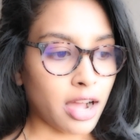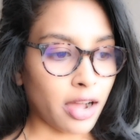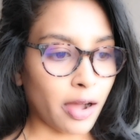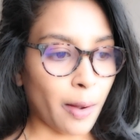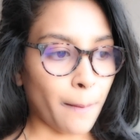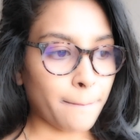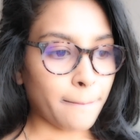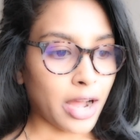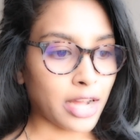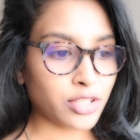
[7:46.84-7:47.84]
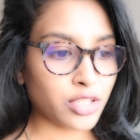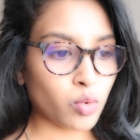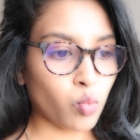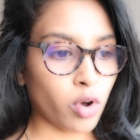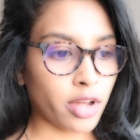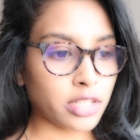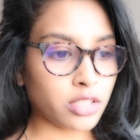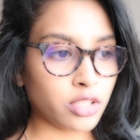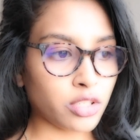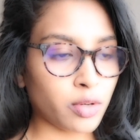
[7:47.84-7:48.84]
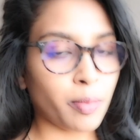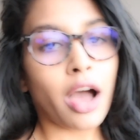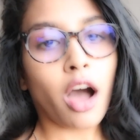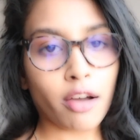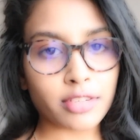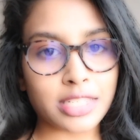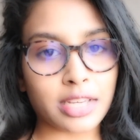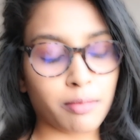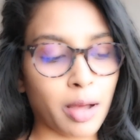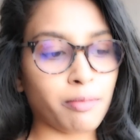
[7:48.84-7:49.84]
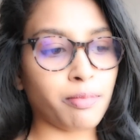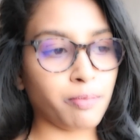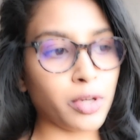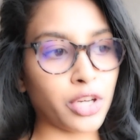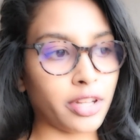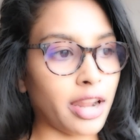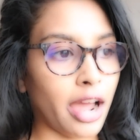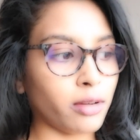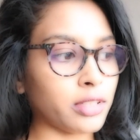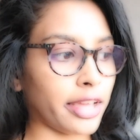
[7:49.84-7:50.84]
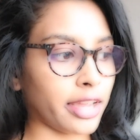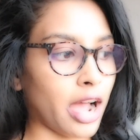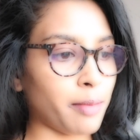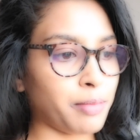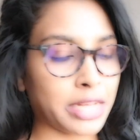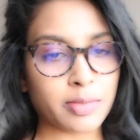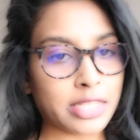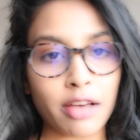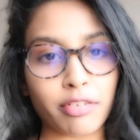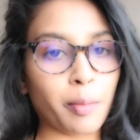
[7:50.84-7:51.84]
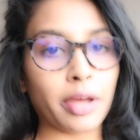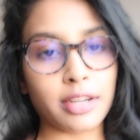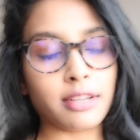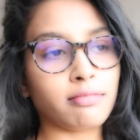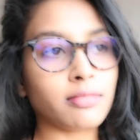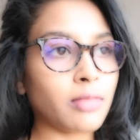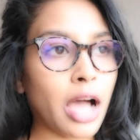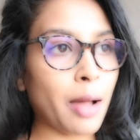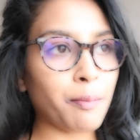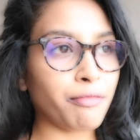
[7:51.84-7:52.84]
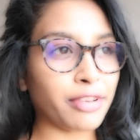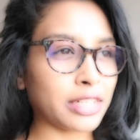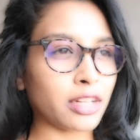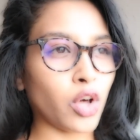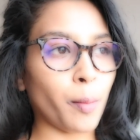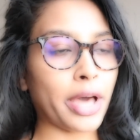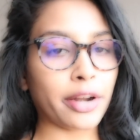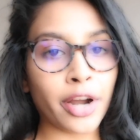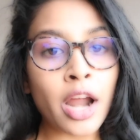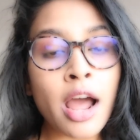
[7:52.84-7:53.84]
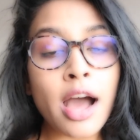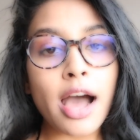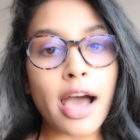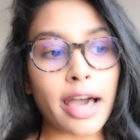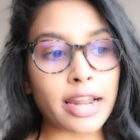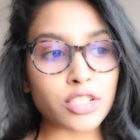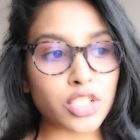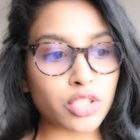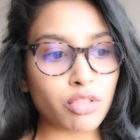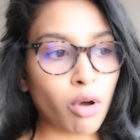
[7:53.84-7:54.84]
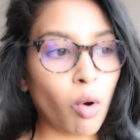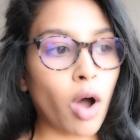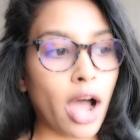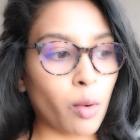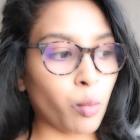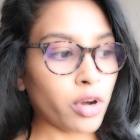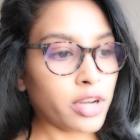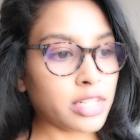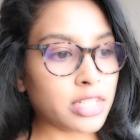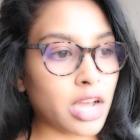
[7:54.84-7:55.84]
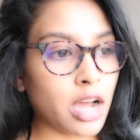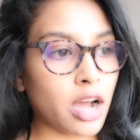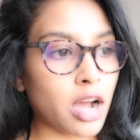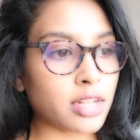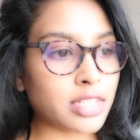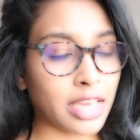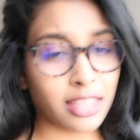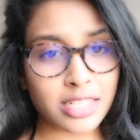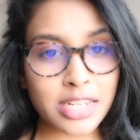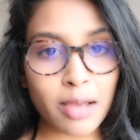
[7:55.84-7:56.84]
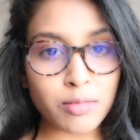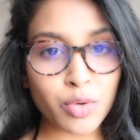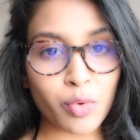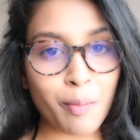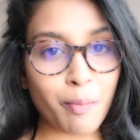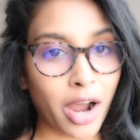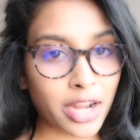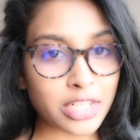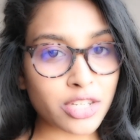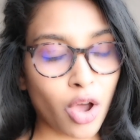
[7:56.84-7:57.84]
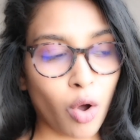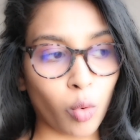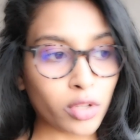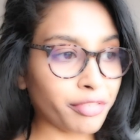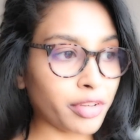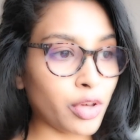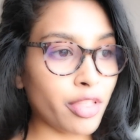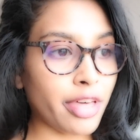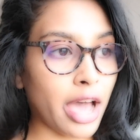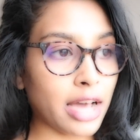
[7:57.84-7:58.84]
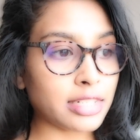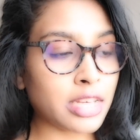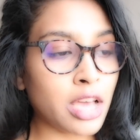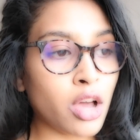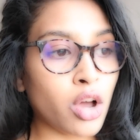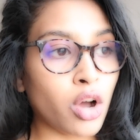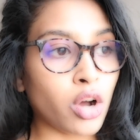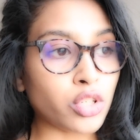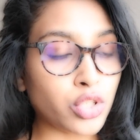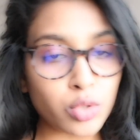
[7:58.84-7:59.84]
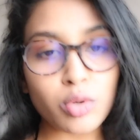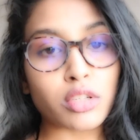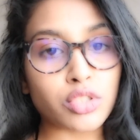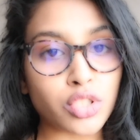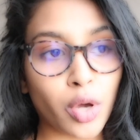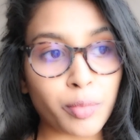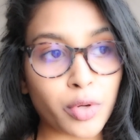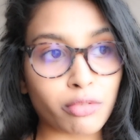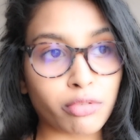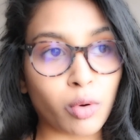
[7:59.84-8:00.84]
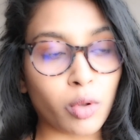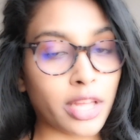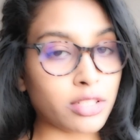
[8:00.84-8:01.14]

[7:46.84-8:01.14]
um, I just wanted to, but obviously I'm, I'm good now, like I picked myself up and I'm feeling a lot better. And I just thought I would take this time to remind all of you that you are so beautiful